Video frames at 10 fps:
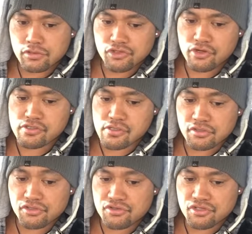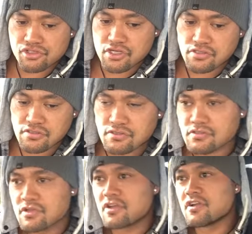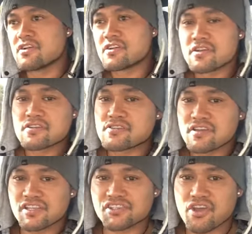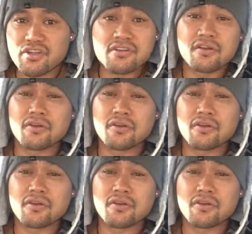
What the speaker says: Sorry, I turned this down. How's it going?